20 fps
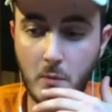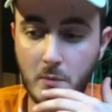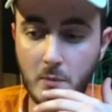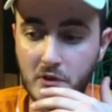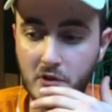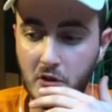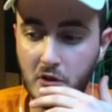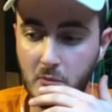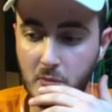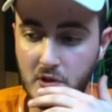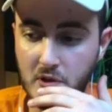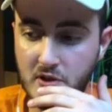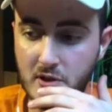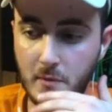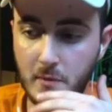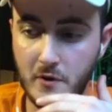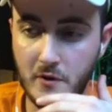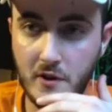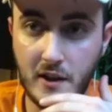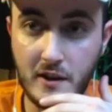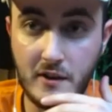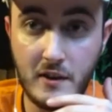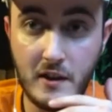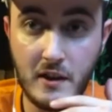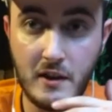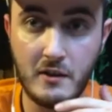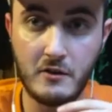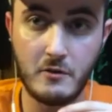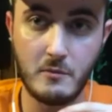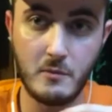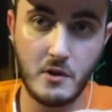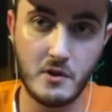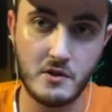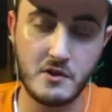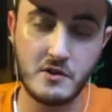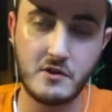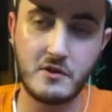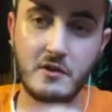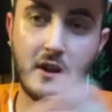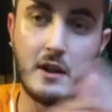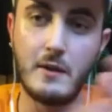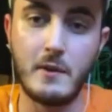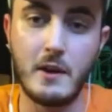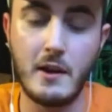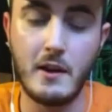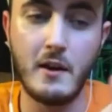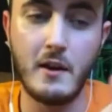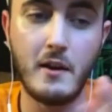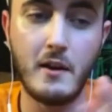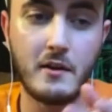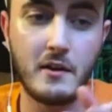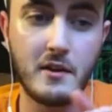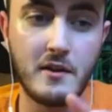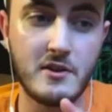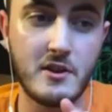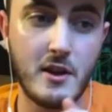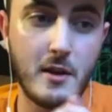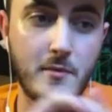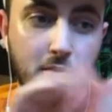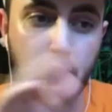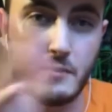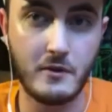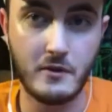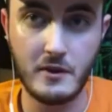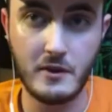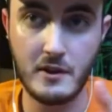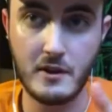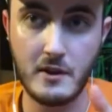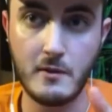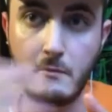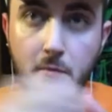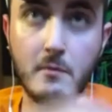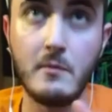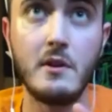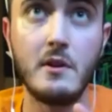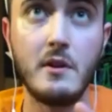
It's going to be similar to like Thinking Too Much. It's going to have a conceptual theme,